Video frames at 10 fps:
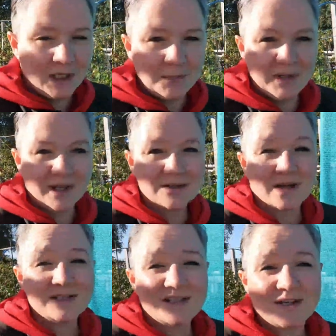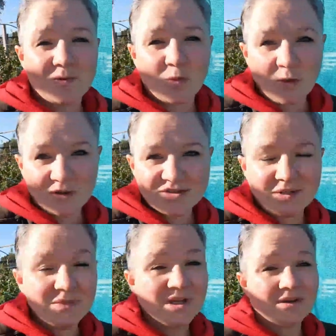because I didn't want
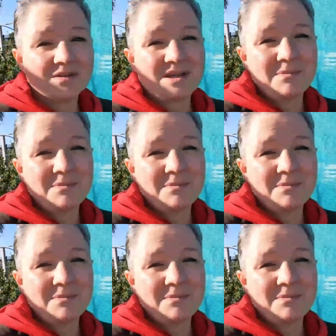it, because